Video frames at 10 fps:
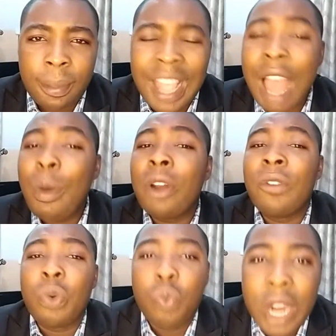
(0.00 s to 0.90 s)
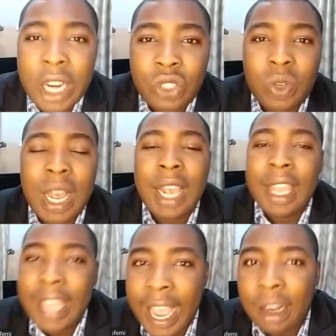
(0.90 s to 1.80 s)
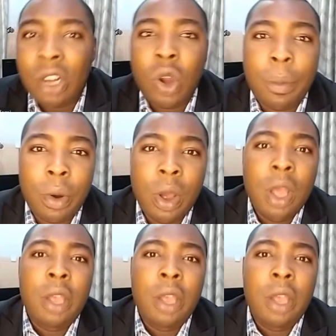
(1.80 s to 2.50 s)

And one of the ways you can gain global